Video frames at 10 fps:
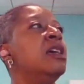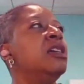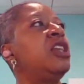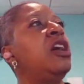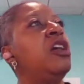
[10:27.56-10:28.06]

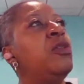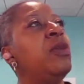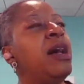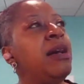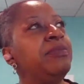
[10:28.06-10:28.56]
So
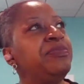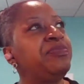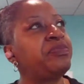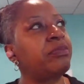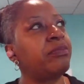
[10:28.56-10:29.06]

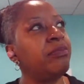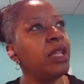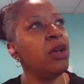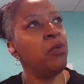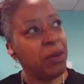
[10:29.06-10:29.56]

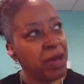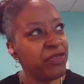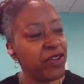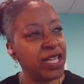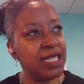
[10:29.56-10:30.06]
one of my
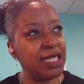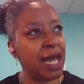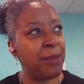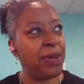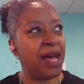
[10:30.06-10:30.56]
friends
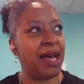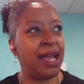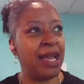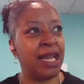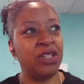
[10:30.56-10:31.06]
stopped by,
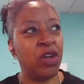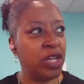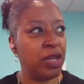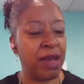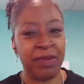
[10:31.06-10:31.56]
and I
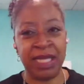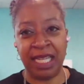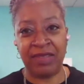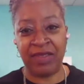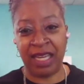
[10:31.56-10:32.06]
told him I was
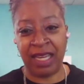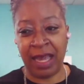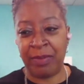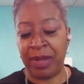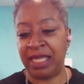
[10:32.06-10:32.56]
leaving
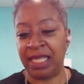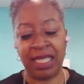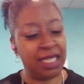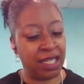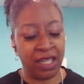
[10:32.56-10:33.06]
campus.
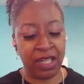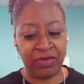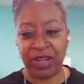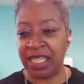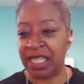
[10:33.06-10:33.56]
He's still a
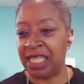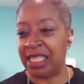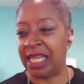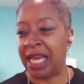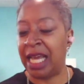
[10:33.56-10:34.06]
good friend to
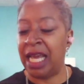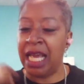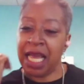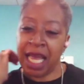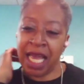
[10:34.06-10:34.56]
this day.
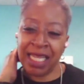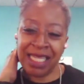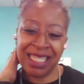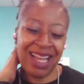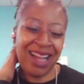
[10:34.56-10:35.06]
And he
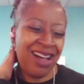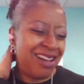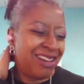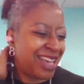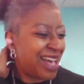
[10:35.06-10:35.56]
says,
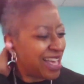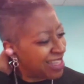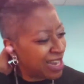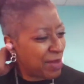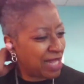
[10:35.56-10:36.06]
oh, yeah, I
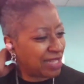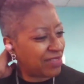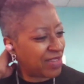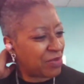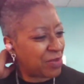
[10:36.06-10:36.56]
thought about
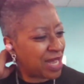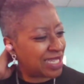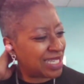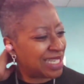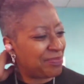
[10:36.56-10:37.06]
leaving
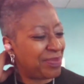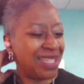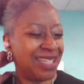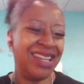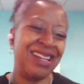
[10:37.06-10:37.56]
once. He said, but,
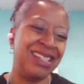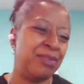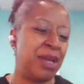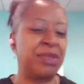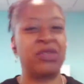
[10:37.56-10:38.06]
you know,
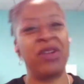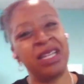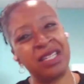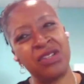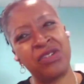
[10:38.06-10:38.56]
sometimes
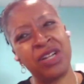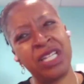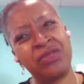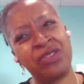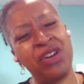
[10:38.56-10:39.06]
credits don't
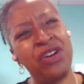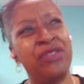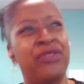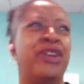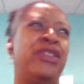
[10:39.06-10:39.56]
transfer
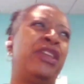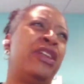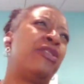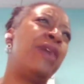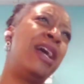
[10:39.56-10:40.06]
over, and then you
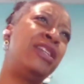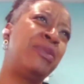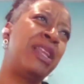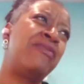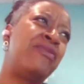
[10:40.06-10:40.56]
don't
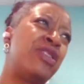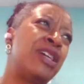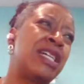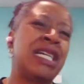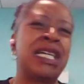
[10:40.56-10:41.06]
graduate in 4
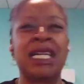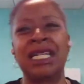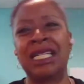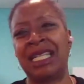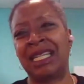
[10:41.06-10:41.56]

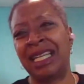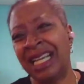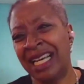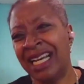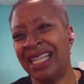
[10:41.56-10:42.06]
years, and
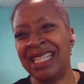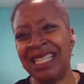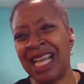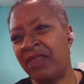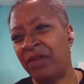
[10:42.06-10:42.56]
it's
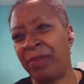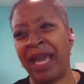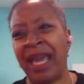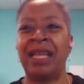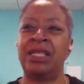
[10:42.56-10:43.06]
just kind of a
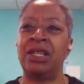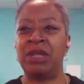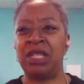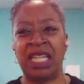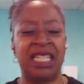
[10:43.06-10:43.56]
pain, so I'm
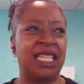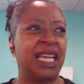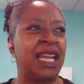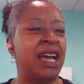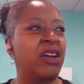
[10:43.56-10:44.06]
just going to
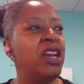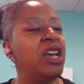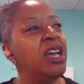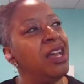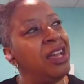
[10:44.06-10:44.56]
stick it out.
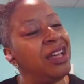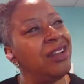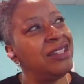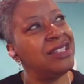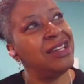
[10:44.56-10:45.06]

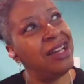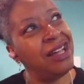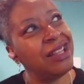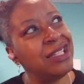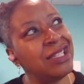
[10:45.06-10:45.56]
I was like,
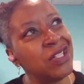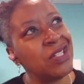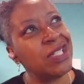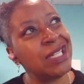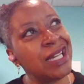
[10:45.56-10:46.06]
that's
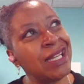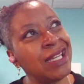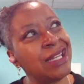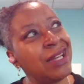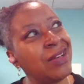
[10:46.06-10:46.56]
interesting. I
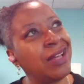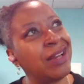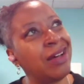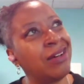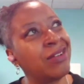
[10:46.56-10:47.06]
didn't know
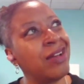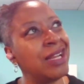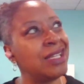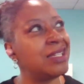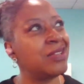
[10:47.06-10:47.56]
that all
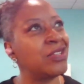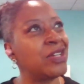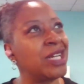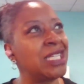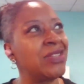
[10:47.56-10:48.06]
credits don't
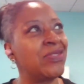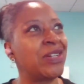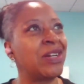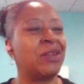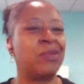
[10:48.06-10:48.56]

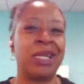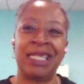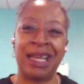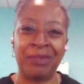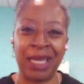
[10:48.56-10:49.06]
transfer, and what
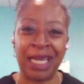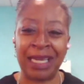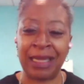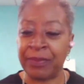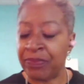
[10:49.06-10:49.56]
does that
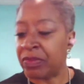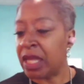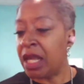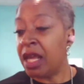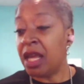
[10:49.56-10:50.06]
mean?
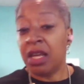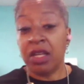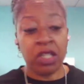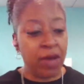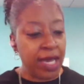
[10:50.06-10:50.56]

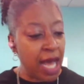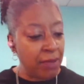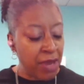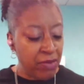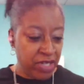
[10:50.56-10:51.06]
So I
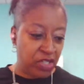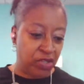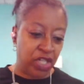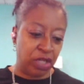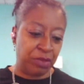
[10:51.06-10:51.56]
got my
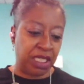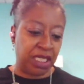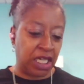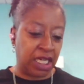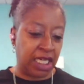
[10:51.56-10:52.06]
registration
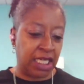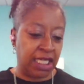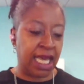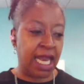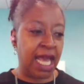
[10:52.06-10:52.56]

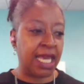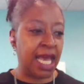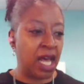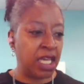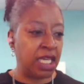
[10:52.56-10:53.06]
materials, and I
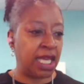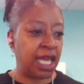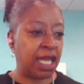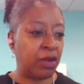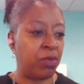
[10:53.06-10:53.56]

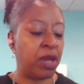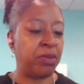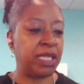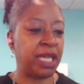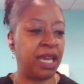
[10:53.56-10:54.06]
calculated what it
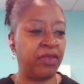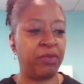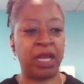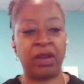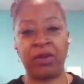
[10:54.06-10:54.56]
would take
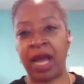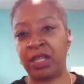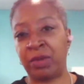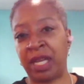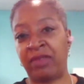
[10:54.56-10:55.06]
for me to
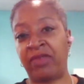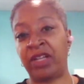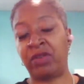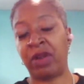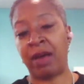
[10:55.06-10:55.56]
graduate if
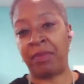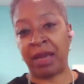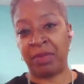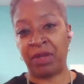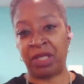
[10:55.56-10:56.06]
I dropped
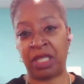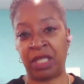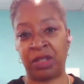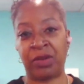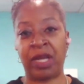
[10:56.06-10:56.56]
my music
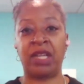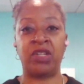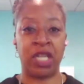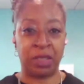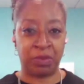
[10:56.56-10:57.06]
degree
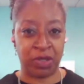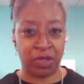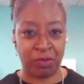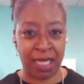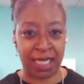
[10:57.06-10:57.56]
and just
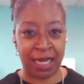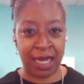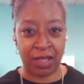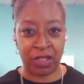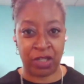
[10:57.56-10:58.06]
pursued my
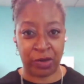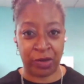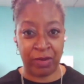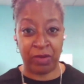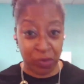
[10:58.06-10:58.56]
psychology
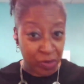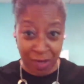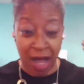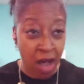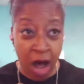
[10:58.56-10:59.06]
degree, which was
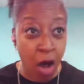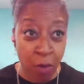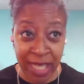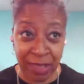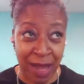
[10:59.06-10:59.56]

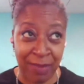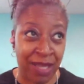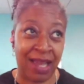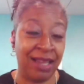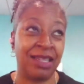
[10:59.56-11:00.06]
always my
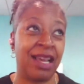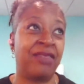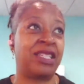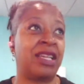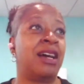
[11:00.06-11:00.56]
plan, to
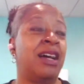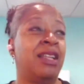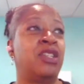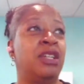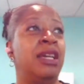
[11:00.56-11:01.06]
have a
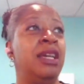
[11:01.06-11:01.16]
psychology